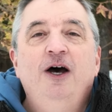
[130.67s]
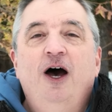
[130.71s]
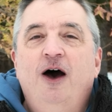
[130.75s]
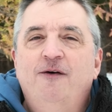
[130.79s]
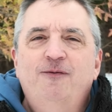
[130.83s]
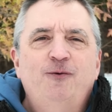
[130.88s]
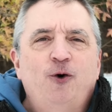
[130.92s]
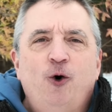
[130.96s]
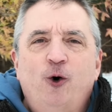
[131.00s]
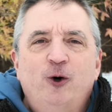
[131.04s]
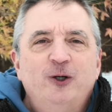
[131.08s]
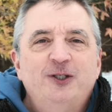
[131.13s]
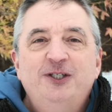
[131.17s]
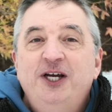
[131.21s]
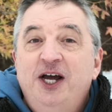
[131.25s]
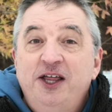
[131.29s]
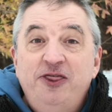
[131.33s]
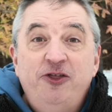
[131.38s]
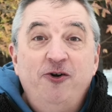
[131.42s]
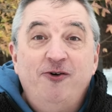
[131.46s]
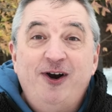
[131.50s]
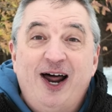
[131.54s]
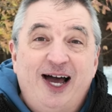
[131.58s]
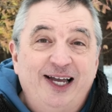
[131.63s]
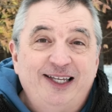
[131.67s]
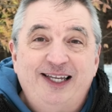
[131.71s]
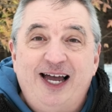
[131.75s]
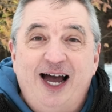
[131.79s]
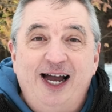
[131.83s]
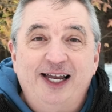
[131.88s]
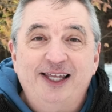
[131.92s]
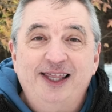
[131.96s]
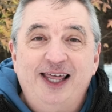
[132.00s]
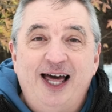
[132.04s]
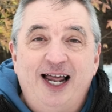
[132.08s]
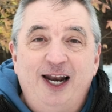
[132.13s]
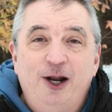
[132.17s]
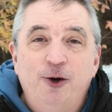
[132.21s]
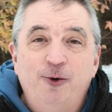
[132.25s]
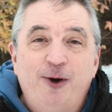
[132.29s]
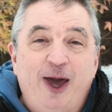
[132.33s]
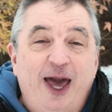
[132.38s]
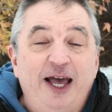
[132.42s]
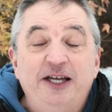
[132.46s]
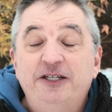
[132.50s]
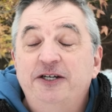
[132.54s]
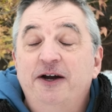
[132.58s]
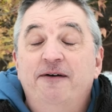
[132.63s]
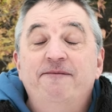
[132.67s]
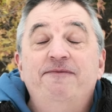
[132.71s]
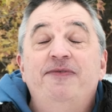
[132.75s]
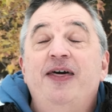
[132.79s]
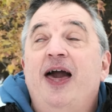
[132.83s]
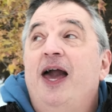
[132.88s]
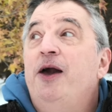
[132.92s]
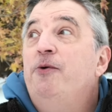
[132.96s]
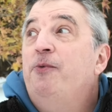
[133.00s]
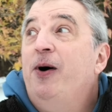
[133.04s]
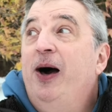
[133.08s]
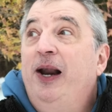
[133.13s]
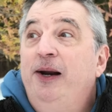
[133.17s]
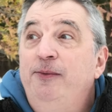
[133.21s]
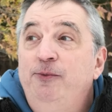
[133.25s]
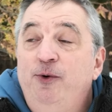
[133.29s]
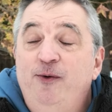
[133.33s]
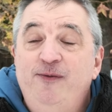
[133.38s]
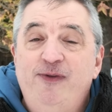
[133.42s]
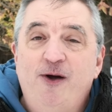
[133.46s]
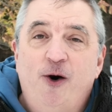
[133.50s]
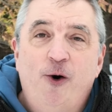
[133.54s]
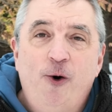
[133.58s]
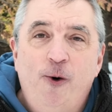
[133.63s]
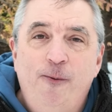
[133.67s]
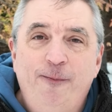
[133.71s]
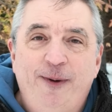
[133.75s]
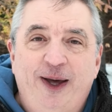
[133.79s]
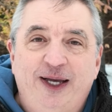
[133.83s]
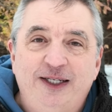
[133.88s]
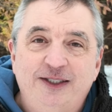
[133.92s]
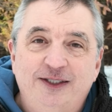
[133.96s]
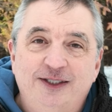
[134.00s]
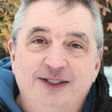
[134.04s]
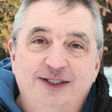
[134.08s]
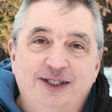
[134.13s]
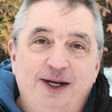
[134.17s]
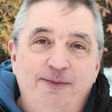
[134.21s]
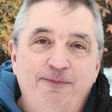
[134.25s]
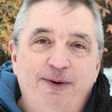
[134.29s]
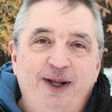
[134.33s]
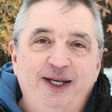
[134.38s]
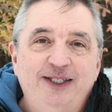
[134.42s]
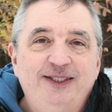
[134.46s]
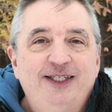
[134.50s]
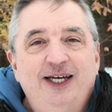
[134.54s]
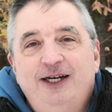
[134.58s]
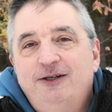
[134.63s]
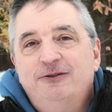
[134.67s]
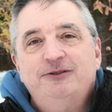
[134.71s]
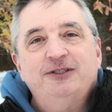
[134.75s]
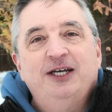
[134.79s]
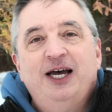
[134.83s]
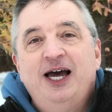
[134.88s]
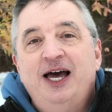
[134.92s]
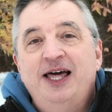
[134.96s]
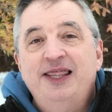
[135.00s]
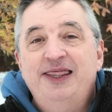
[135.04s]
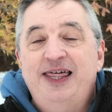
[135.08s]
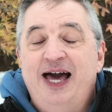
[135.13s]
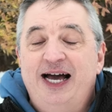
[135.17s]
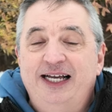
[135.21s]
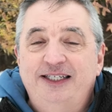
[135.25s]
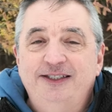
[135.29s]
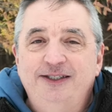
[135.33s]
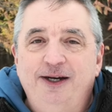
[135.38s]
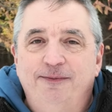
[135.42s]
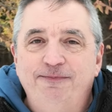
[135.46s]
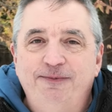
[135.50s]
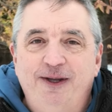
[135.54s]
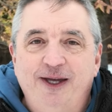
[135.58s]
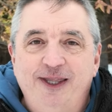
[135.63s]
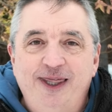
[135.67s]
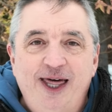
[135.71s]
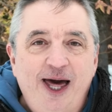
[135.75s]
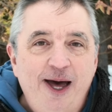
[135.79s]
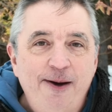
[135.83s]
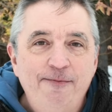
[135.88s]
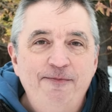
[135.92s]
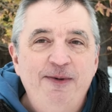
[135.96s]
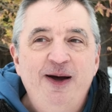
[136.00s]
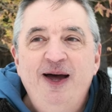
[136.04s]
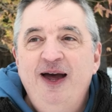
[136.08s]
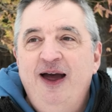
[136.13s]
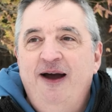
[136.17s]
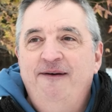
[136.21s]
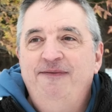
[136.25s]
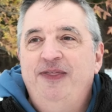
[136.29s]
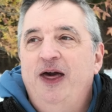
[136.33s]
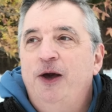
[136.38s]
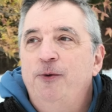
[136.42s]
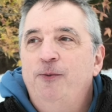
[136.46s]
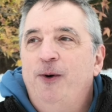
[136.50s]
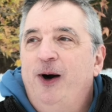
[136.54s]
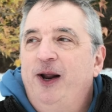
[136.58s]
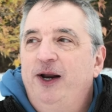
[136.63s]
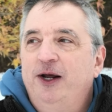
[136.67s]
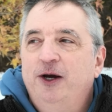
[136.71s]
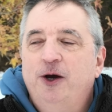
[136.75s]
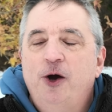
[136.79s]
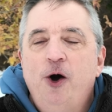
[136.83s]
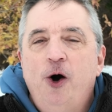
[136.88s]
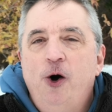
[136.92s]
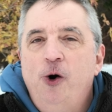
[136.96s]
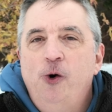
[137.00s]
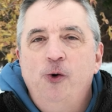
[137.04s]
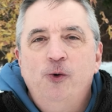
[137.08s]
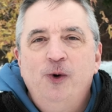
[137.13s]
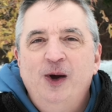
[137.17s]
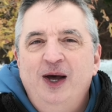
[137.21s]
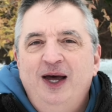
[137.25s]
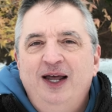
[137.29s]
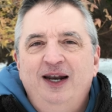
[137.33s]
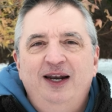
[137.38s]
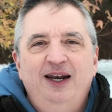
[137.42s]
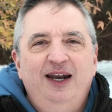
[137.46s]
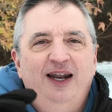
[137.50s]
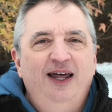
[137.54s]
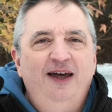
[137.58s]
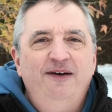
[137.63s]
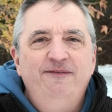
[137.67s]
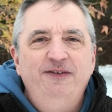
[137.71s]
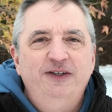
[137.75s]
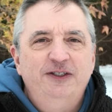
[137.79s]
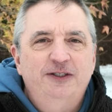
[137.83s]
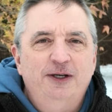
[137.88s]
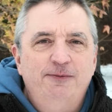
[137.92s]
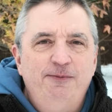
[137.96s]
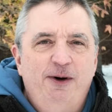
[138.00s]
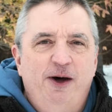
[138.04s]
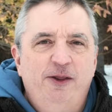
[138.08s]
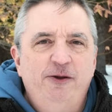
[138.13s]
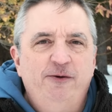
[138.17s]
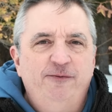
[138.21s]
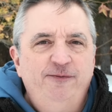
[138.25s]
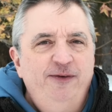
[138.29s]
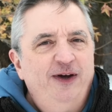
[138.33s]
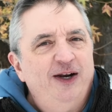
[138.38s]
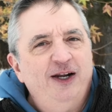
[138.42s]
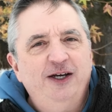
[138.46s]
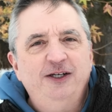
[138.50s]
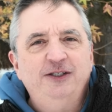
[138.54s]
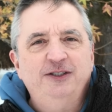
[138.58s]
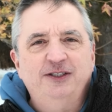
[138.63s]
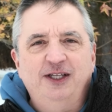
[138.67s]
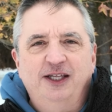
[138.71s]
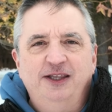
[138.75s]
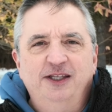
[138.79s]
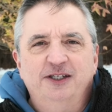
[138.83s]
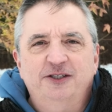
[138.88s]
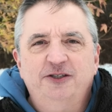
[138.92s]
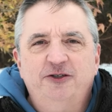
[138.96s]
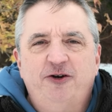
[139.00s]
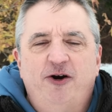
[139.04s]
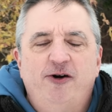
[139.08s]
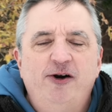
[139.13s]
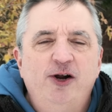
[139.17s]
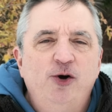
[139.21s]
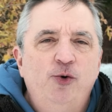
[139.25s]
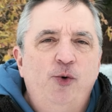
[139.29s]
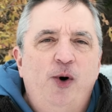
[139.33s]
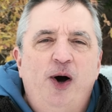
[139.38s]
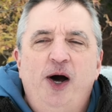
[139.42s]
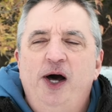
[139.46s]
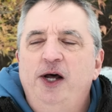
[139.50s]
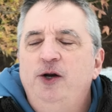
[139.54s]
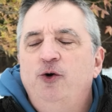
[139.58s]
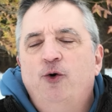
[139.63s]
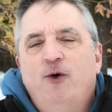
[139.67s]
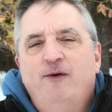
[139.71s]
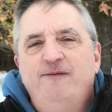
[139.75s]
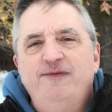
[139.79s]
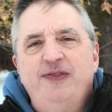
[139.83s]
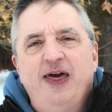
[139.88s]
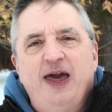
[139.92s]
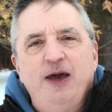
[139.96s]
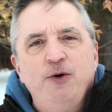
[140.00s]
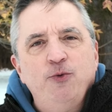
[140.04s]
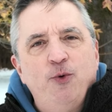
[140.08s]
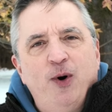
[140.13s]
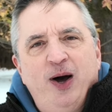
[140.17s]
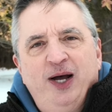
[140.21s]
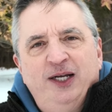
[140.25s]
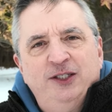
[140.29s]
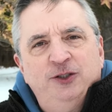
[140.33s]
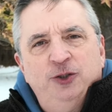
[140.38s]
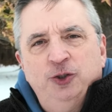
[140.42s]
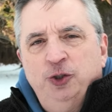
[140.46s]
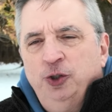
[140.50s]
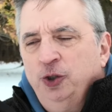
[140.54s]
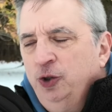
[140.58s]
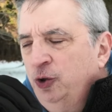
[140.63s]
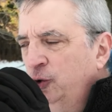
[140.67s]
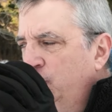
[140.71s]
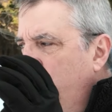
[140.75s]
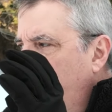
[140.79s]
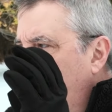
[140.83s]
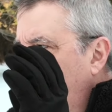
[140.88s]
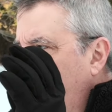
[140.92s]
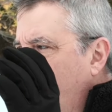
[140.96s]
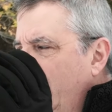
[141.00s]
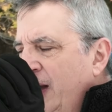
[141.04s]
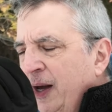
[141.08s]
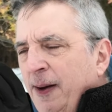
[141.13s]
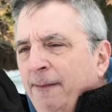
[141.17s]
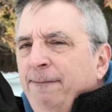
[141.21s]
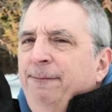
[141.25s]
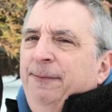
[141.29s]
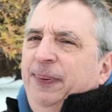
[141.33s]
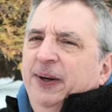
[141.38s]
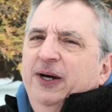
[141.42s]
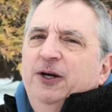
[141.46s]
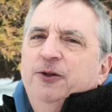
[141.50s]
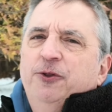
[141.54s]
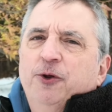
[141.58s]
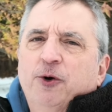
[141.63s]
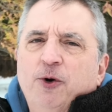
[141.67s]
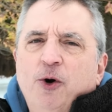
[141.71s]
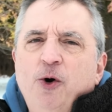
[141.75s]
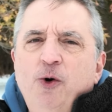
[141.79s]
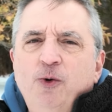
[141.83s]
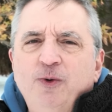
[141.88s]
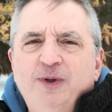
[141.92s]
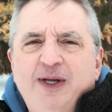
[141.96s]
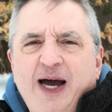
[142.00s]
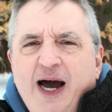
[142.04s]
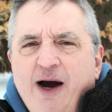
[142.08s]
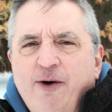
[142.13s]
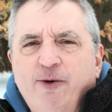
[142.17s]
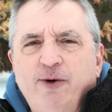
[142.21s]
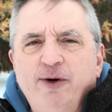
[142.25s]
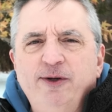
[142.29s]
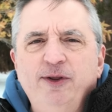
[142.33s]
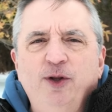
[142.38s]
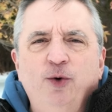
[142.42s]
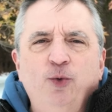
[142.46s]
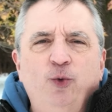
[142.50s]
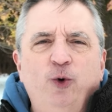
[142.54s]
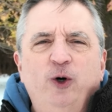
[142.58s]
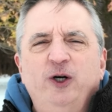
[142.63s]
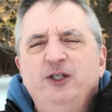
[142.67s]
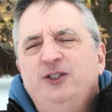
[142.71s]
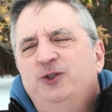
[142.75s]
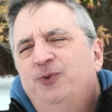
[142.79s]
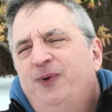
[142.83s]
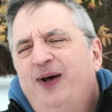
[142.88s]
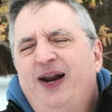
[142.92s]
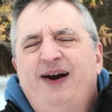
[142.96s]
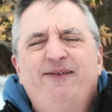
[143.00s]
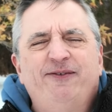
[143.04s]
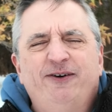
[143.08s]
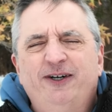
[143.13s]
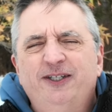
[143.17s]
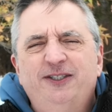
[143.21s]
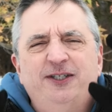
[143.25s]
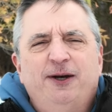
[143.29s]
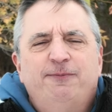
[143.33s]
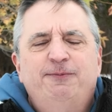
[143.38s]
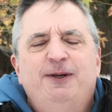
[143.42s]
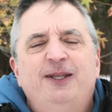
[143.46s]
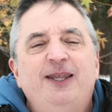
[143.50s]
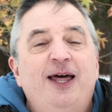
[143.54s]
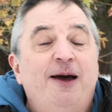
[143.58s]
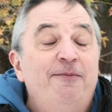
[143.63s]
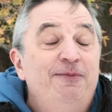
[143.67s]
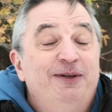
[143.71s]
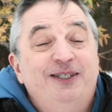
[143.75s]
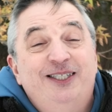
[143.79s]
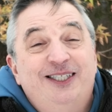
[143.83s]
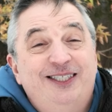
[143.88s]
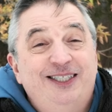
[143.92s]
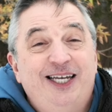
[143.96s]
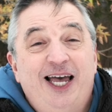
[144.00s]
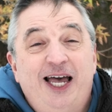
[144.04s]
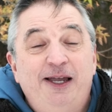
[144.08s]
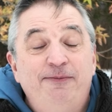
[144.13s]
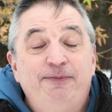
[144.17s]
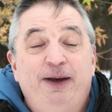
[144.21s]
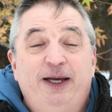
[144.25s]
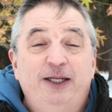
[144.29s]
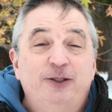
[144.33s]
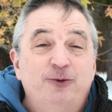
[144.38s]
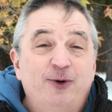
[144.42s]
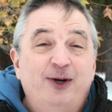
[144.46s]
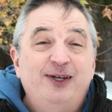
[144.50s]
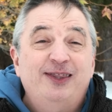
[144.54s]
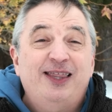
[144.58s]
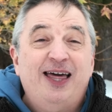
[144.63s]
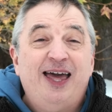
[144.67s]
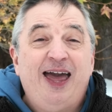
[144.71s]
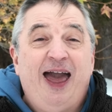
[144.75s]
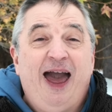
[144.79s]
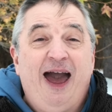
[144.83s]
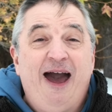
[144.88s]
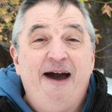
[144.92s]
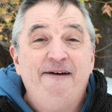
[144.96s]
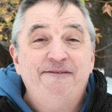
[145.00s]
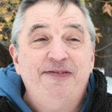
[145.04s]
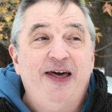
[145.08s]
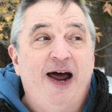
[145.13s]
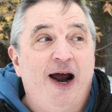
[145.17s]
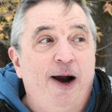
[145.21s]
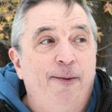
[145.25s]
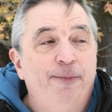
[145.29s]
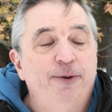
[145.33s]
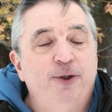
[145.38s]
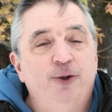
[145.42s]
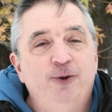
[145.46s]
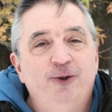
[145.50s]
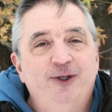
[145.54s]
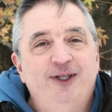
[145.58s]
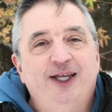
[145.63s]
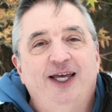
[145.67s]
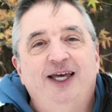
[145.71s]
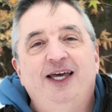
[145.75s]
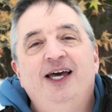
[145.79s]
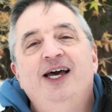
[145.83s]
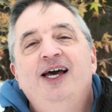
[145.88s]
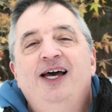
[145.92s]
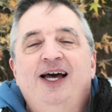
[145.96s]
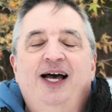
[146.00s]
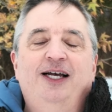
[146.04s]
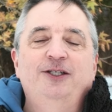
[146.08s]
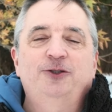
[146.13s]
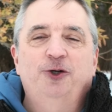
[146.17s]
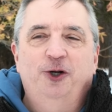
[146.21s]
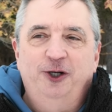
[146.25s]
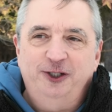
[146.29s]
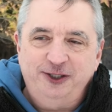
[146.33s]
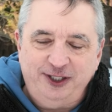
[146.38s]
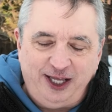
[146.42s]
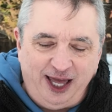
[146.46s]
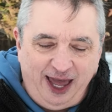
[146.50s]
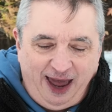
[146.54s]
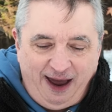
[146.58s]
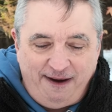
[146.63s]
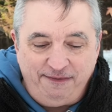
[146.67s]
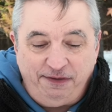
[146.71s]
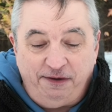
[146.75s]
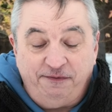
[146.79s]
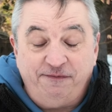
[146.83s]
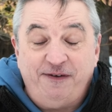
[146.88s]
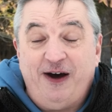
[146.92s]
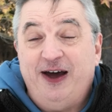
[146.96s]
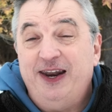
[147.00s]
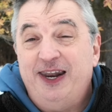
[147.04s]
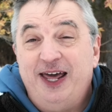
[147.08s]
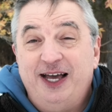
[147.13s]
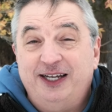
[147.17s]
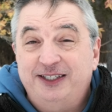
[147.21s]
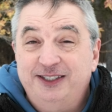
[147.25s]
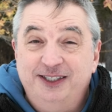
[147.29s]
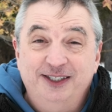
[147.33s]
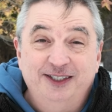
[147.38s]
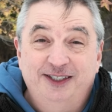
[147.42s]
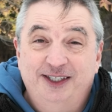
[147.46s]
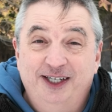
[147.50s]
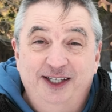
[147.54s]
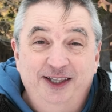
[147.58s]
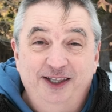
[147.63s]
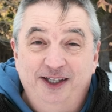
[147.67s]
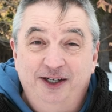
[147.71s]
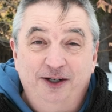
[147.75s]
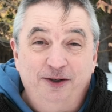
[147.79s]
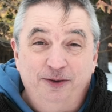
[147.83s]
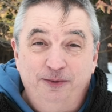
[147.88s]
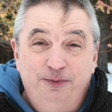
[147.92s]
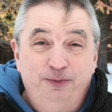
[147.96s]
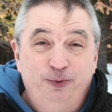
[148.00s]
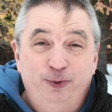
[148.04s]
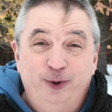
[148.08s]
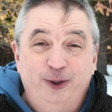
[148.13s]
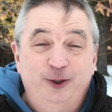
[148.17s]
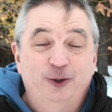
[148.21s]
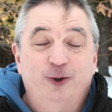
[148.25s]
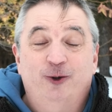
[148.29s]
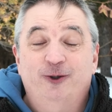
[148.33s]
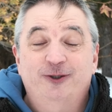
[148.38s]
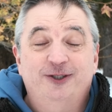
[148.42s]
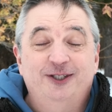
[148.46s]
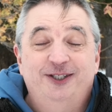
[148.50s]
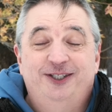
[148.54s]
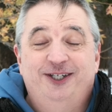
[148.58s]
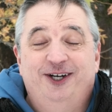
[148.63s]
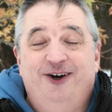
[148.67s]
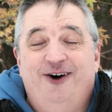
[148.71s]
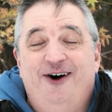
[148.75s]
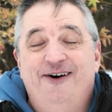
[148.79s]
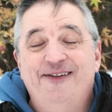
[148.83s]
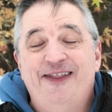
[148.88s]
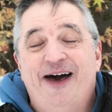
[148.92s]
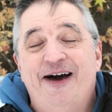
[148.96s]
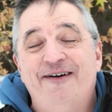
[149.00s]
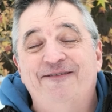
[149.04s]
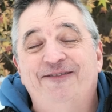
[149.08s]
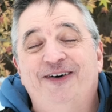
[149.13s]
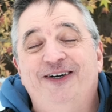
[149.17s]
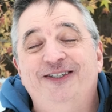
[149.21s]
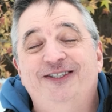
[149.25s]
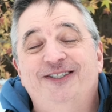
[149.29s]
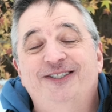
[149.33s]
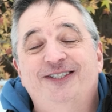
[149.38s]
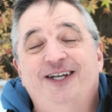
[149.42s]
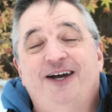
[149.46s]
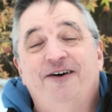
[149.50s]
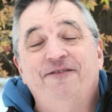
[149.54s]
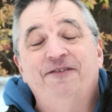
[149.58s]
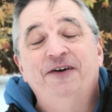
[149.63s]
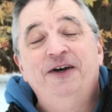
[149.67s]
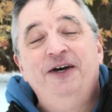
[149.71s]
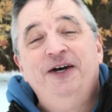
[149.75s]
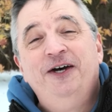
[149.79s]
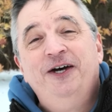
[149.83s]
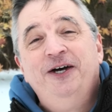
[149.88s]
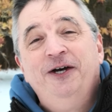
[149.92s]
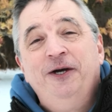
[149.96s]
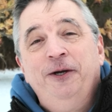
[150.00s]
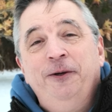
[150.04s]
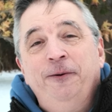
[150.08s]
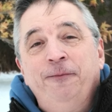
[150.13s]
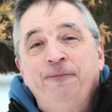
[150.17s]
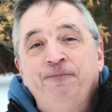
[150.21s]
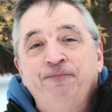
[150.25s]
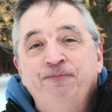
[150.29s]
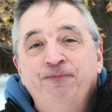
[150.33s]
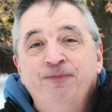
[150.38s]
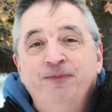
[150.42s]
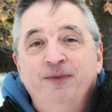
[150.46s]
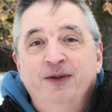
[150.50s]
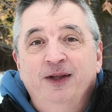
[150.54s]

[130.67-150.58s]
Of course, they're not tied to that location. If they want to move their home base to someplace else, that's up to them. If they want to go live in some other village than the starting one, or if they want to build their own tower in the woods, whatever, it's up to them. It's a sand base, right? They have that opportunity as long as they have the finances and the resources and all that fun stuff.